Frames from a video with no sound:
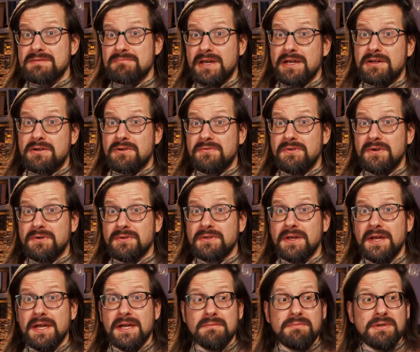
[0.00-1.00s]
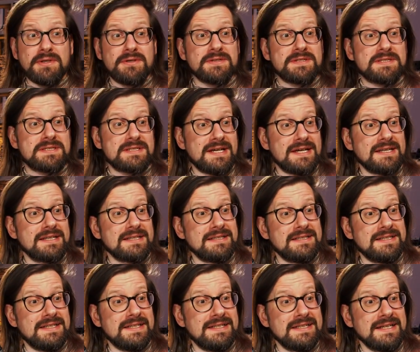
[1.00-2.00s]
microphone because
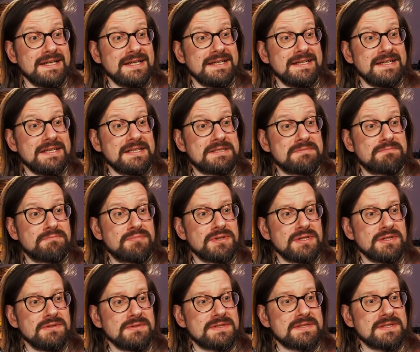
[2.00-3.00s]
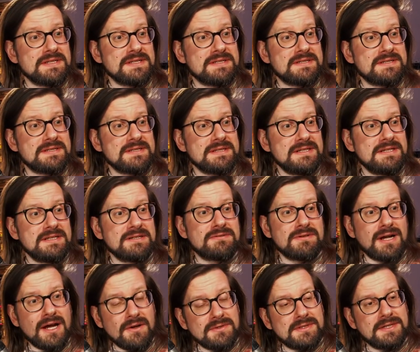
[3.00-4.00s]
suddenly it produces a
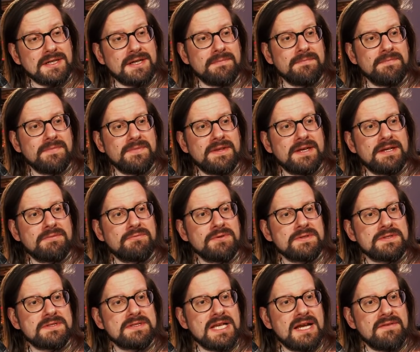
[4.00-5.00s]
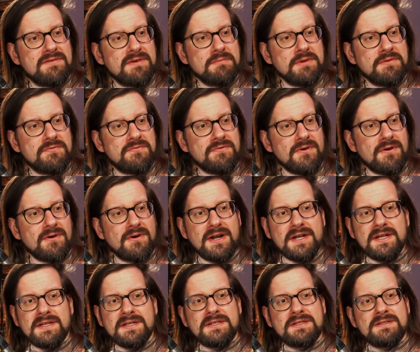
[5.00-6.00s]
ground hum that was never before,
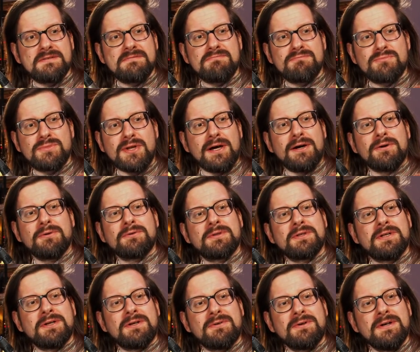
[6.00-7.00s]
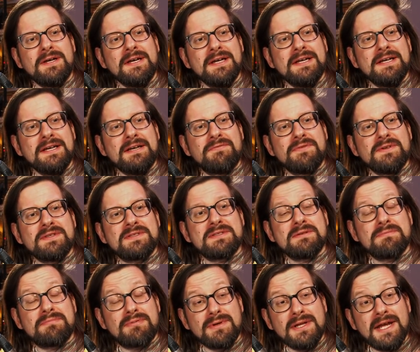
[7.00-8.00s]
and I don't know if it's
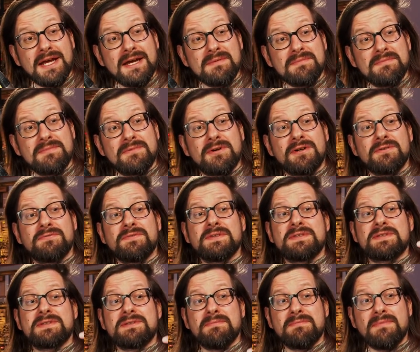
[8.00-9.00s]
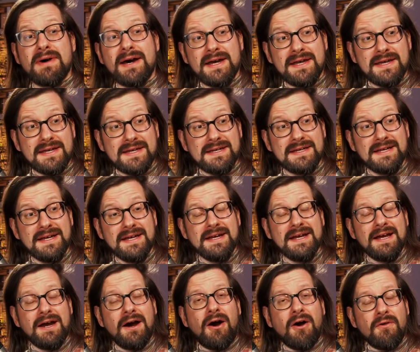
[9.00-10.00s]
the preamp or if it's the mic.
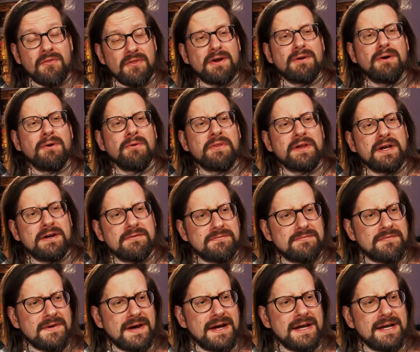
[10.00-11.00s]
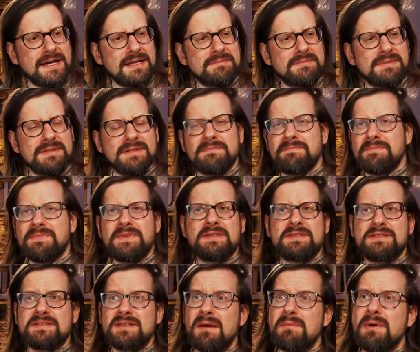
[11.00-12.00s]
On their own they are fine, but
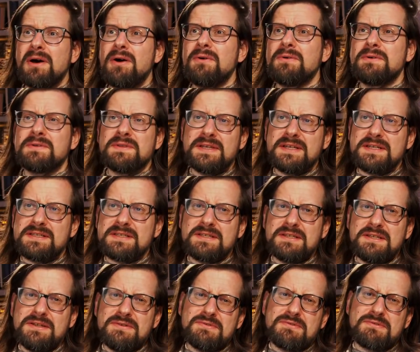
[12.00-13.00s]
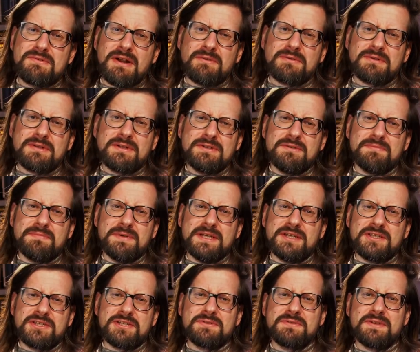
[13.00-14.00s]
somehow there's a new ground loop
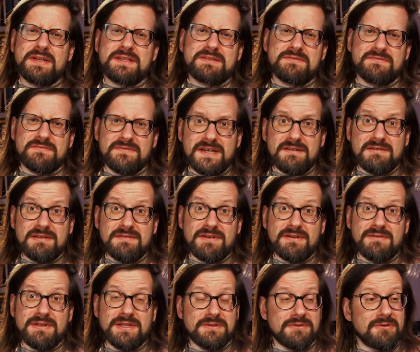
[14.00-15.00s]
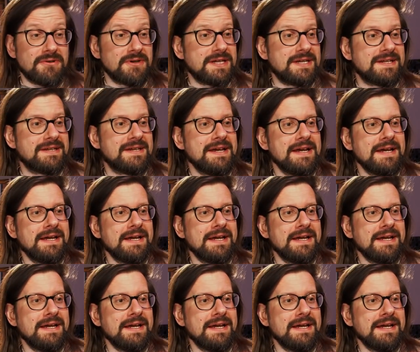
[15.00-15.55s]
issue that's very, very annoying.